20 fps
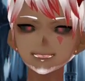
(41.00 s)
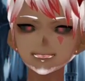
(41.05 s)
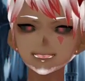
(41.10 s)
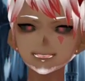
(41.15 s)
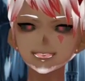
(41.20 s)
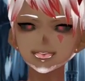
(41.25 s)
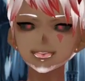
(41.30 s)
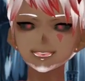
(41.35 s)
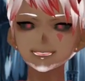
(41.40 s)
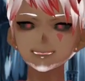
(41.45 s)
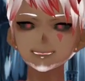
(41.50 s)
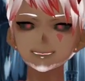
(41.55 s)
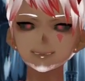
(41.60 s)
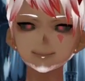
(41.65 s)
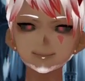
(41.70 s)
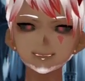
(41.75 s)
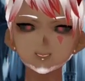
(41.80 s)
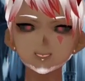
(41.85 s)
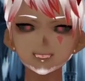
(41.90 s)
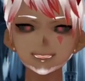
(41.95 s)
Alright,
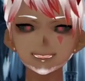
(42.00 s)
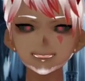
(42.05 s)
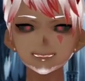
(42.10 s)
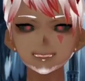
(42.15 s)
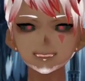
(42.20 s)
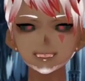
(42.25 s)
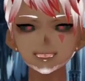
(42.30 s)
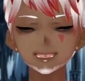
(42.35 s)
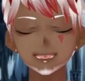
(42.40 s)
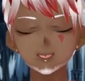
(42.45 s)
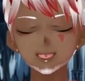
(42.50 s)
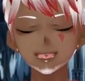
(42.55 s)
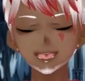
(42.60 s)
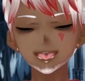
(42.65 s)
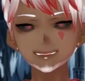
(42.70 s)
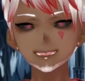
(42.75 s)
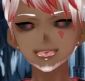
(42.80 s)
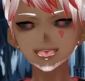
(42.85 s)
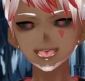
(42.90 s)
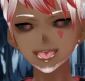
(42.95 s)
without further ado,
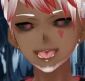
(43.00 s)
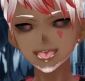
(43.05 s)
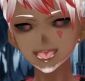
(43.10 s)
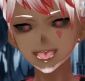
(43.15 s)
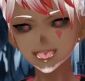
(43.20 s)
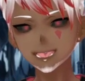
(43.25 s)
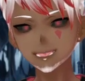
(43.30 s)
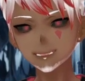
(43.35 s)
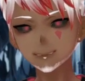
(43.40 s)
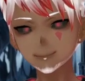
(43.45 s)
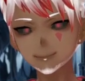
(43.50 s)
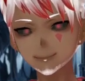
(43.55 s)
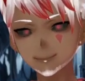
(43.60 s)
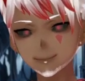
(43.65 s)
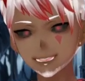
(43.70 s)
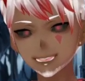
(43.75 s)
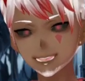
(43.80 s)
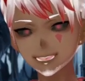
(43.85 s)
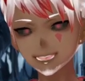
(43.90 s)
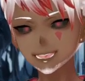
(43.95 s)
guys, I
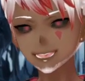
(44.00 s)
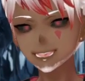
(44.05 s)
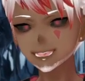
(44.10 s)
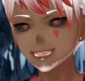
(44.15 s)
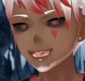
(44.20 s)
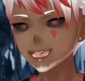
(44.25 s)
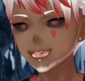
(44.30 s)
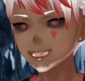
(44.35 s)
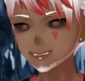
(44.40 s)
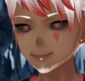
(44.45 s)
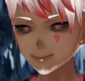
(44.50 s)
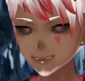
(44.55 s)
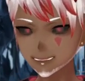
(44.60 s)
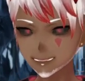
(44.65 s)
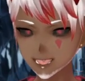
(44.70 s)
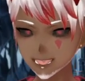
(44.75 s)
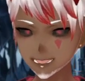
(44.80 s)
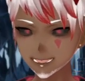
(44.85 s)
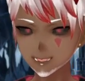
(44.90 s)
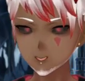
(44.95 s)
am
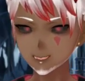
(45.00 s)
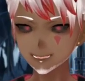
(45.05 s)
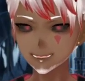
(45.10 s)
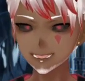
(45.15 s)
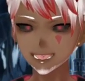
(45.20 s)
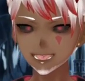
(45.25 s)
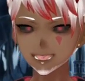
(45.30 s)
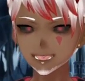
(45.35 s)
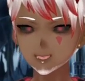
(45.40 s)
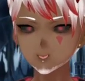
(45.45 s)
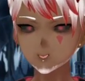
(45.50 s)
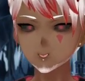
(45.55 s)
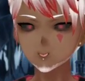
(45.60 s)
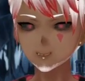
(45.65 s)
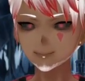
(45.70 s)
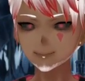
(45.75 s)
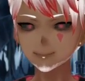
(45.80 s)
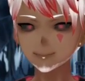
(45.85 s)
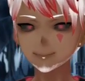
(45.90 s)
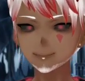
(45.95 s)
going to welcome you
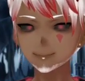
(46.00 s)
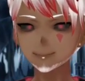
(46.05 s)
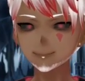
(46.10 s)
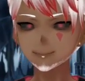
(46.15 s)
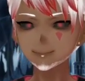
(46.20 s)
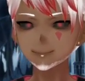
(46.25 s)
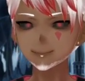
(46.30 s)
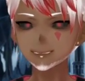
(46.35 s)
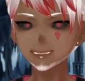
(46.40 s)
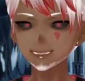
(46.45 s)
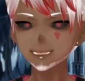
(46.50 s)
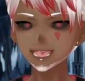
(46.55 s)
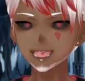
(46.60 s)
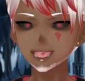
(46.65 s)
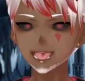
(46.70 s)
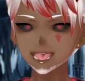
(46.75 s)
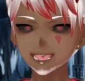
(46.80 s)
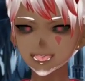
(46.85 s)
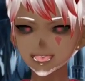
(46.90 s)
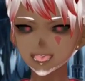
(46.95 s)
into
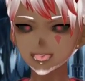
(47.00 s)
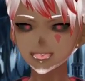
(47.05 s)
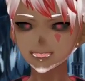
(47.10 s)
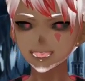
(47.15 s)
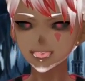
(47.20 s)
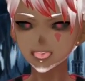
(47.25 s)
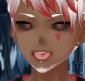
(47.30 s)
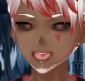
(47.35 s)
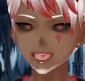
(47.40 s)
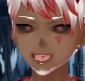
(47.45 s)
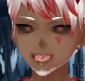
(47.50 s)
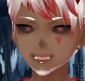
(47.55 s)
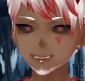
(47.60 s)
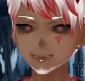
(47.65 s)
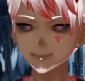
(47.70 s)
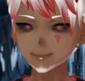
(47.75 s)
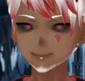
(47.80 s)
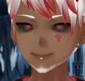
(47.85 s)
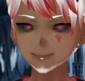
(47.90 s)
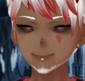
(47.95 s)
my humble home
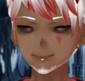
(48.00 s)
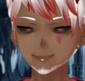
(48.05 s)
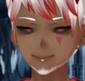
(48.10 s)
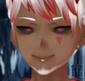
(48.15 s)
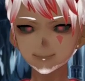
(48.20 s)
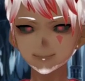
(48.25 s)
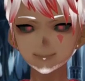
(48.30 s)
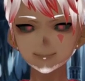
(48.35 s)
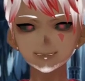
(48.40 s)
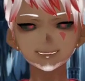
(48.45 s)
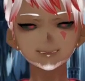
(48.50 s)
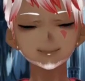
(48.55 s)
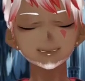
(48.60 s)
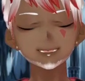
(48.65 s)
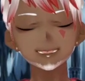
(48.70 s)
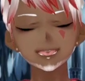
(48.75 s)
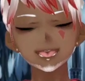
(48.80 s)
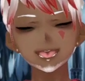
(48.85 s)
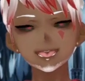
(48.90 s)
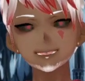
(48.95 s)

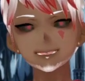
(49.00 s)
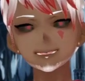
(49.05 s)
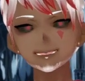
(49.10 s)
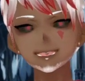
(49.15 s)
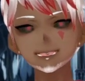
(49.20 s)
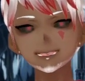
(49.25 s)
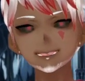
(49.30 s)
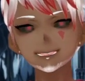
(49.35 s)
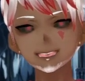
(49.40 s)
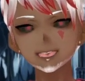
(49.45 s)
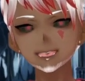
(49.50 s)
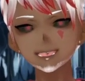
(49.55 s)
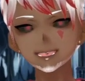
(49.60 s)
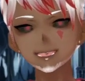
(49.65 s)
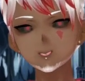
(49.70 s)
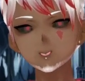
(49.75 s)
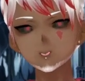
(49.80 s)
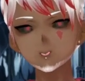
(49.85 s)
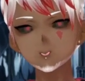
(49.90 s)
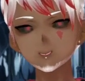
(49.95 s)
because I want to tell
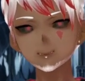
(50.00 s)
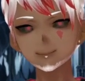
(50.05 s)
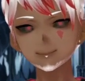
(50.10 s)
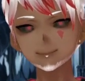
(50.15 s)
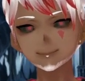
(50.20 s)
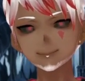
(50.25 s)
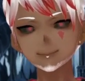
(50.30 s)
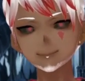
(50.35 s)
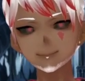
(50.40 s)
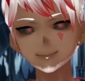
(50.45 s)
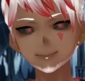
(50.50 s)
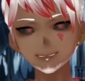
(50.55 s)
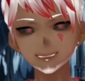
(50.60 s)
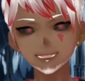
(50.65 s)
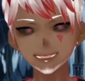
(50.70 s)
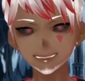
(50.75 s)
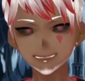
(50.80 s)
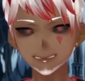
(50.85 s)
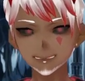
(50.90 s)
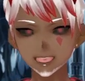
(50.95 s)
you a
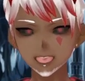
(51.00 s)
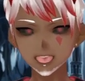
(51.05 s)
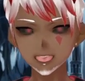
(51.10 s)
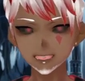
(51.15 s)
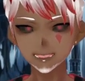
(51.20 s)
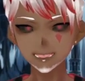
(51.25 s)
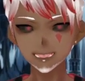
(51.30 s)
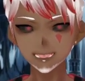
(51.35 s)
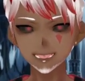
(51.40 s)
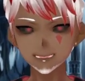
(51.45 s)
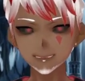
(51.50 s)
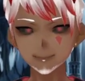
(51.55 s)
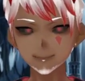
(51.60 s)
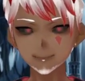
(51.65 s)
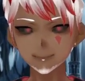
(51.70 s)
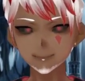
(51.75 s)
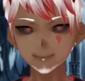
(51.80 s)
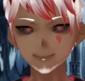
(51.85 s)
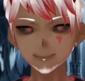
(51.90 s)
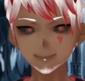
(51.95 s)
story.
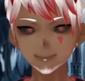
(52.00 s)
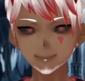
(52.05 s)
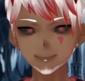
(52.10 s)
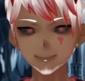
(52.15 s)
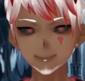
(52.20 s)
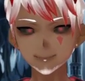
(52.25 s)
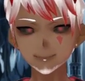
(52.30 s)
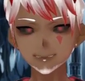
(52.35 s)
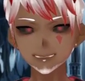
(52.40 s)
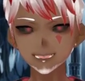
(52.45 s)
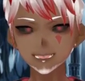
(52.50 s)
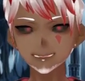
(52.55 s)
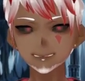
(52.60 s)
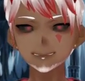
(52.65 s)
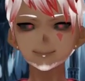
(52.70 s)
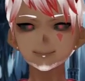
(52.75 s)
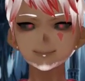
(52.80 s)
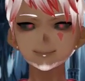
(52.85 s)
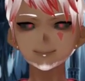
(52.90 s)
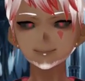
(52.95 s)
Please,
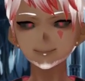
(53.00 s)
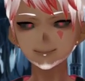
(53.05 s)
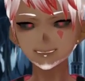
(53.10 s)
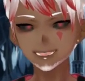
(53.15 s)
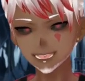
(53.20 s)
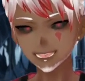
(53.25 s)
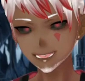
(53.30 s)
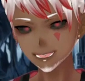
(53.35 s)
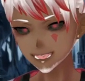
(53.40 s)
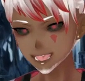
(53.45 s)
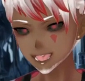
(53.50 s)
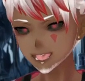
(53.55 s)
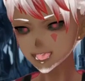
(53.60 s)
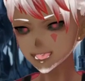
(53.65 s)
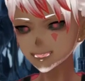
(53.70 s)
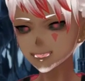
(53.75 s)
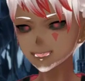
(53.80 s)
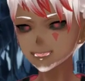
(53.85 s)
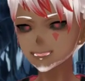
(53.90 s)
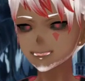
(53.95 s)
come
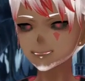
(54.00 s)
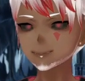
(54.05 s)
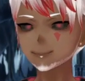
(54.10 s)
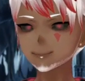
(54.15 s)
on in.